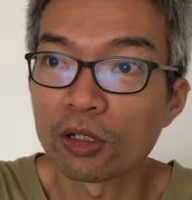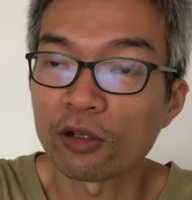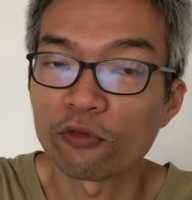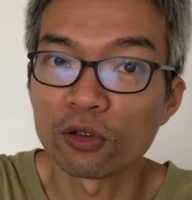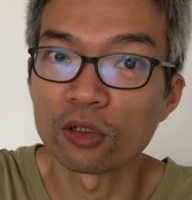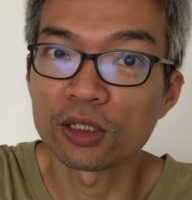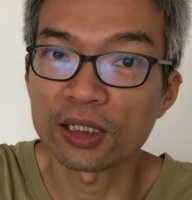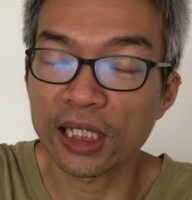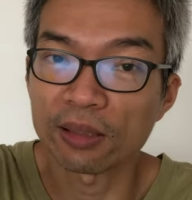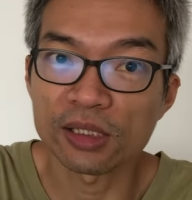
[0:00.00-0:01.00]
you can follow the
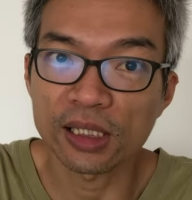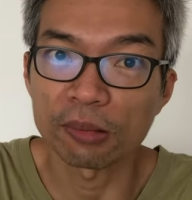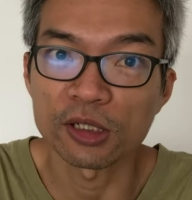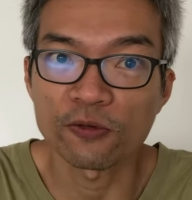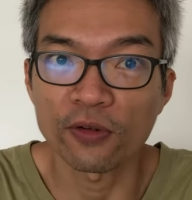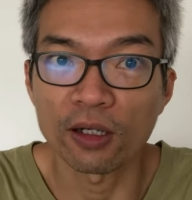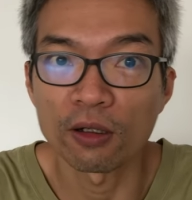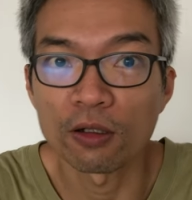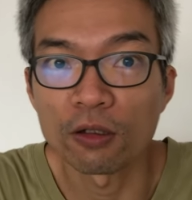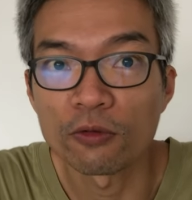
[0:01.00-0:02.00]
timestamps
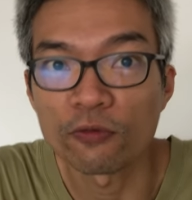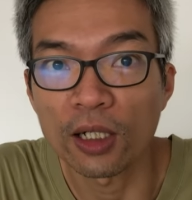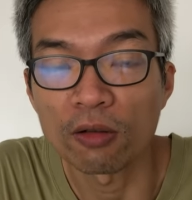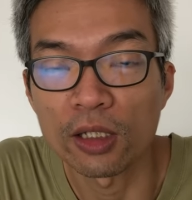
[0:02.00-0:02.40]
found